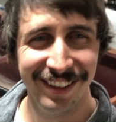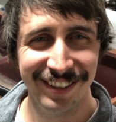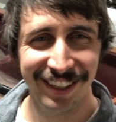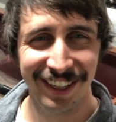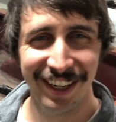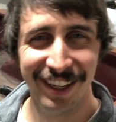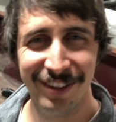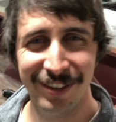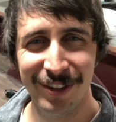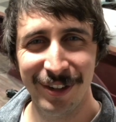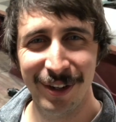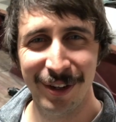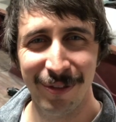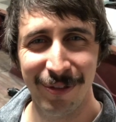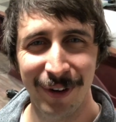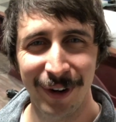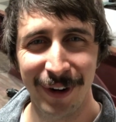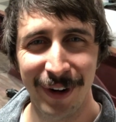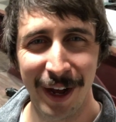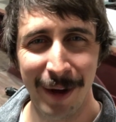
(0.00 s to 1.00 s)
I guess you could have
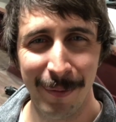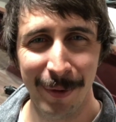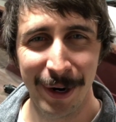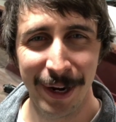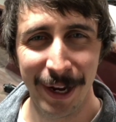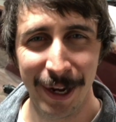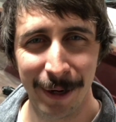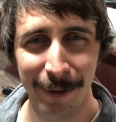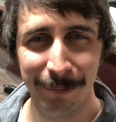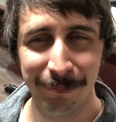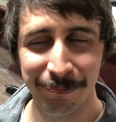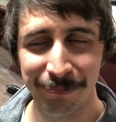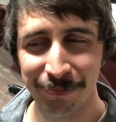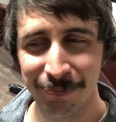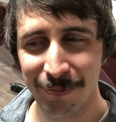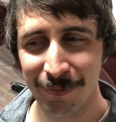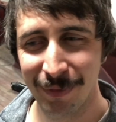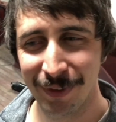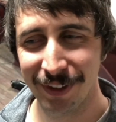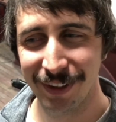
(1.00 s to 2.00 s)
figured out by now,
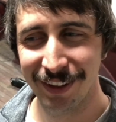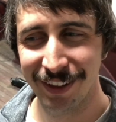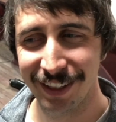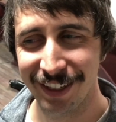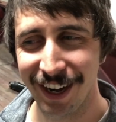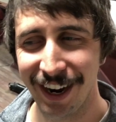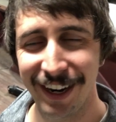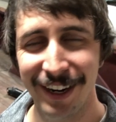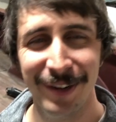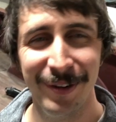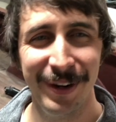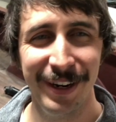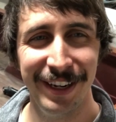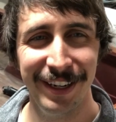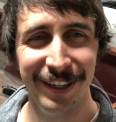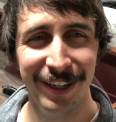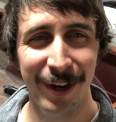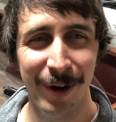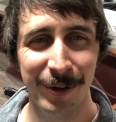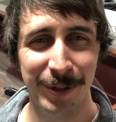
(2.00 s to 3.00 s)
the dyno day
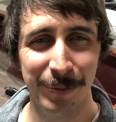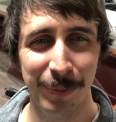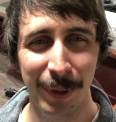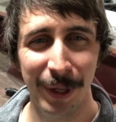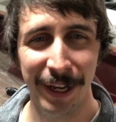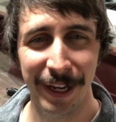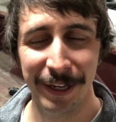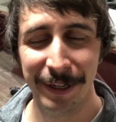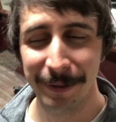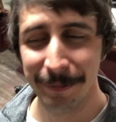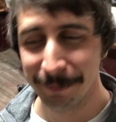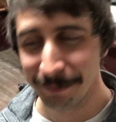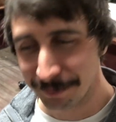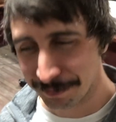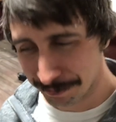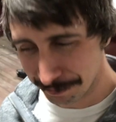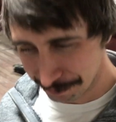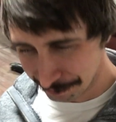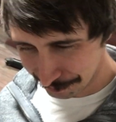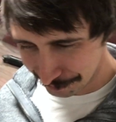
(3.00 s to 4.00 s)
didn't go as planned.
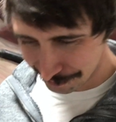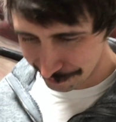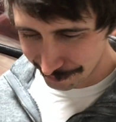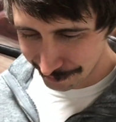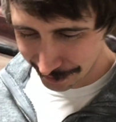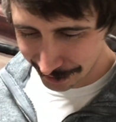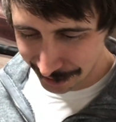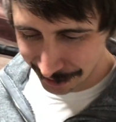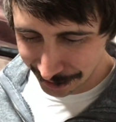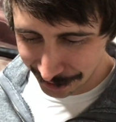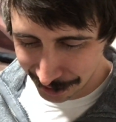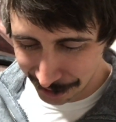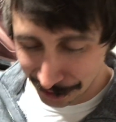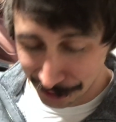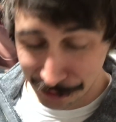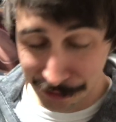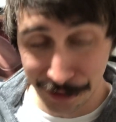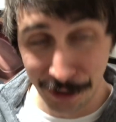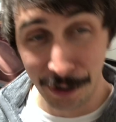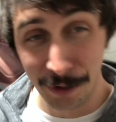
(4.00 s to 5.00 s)

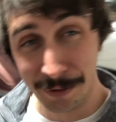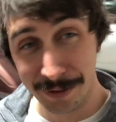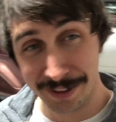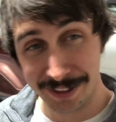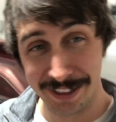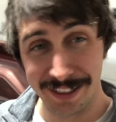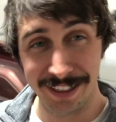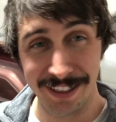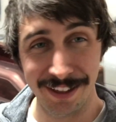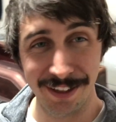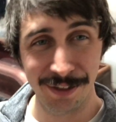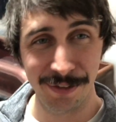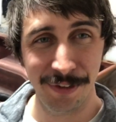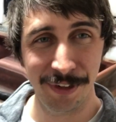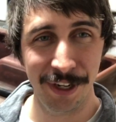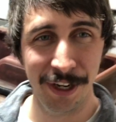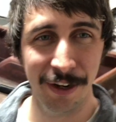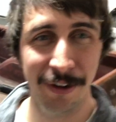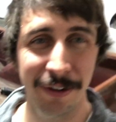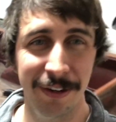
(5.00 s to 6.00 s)
So in this
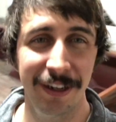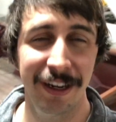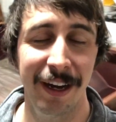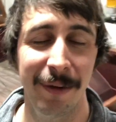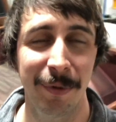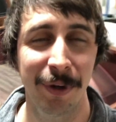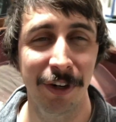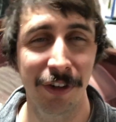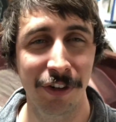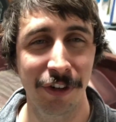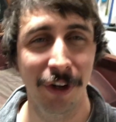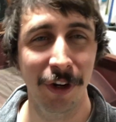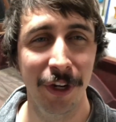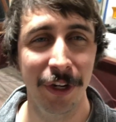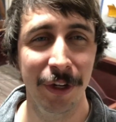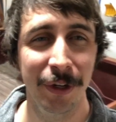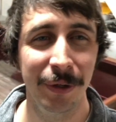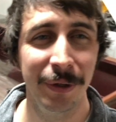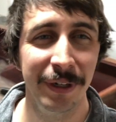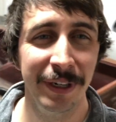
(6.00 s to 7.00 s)
video, I'm gonna show
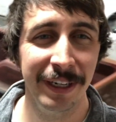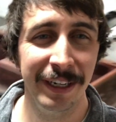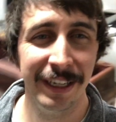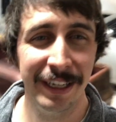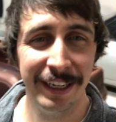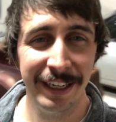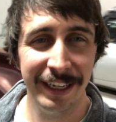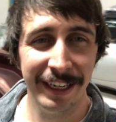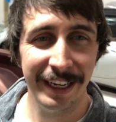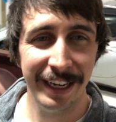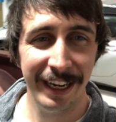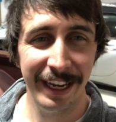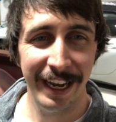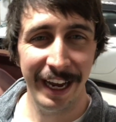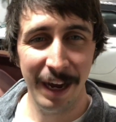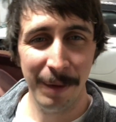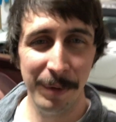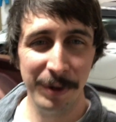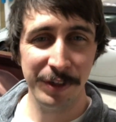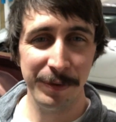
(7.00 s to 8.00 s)
you
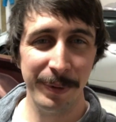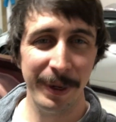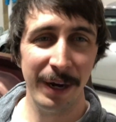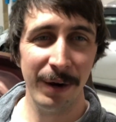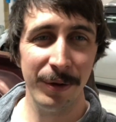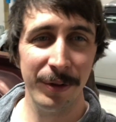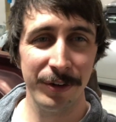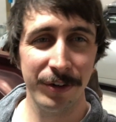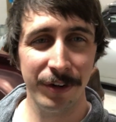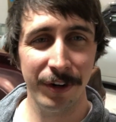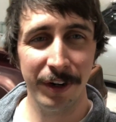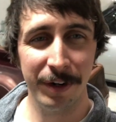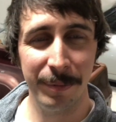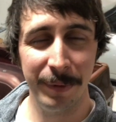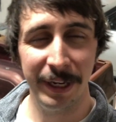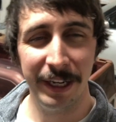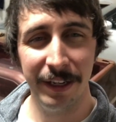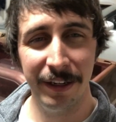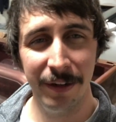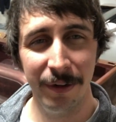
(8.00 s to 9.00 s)
how much power the truck
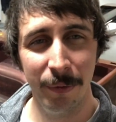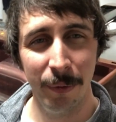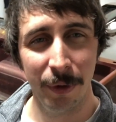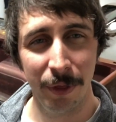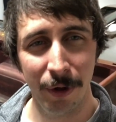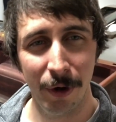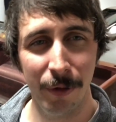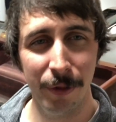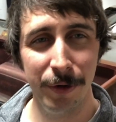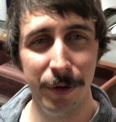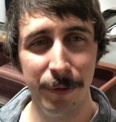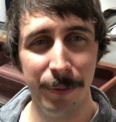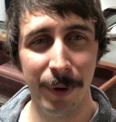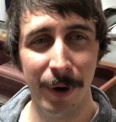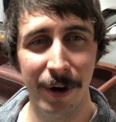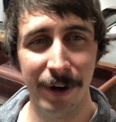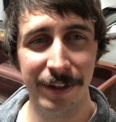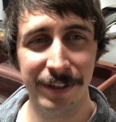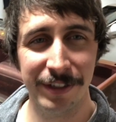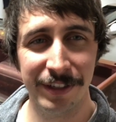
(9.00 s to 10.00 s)
made with all the new
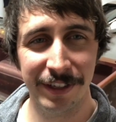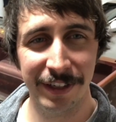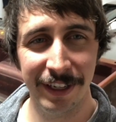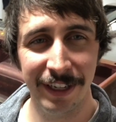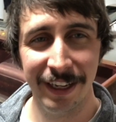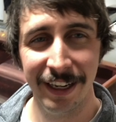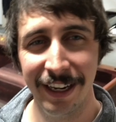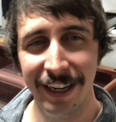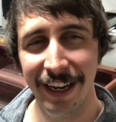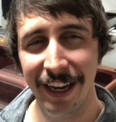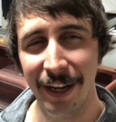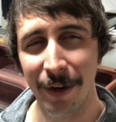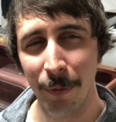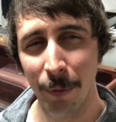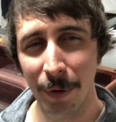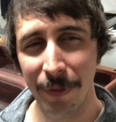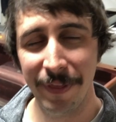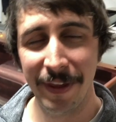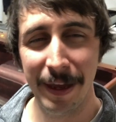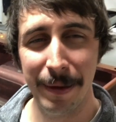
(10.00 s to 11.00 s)
parts and
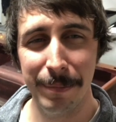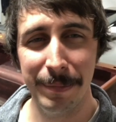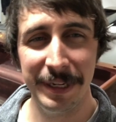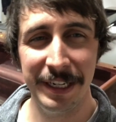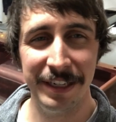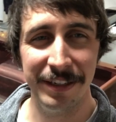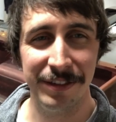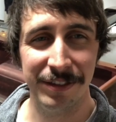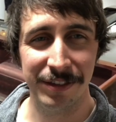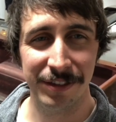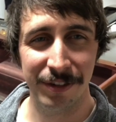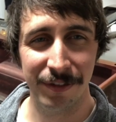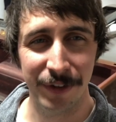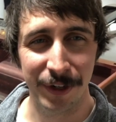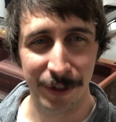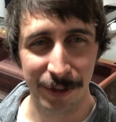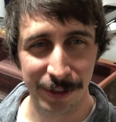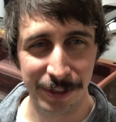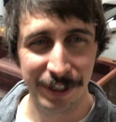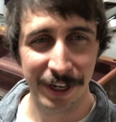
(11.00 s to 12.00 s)
what that means for
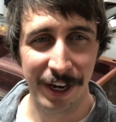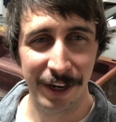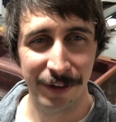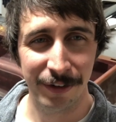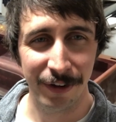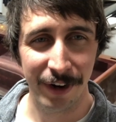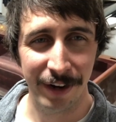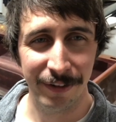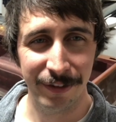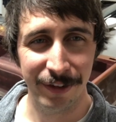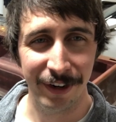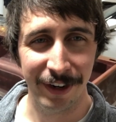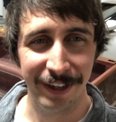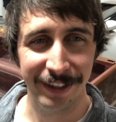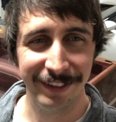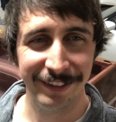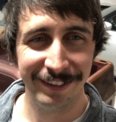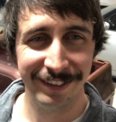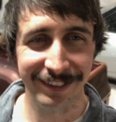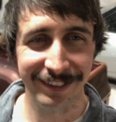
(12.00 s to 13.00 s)
your stock drivetrain.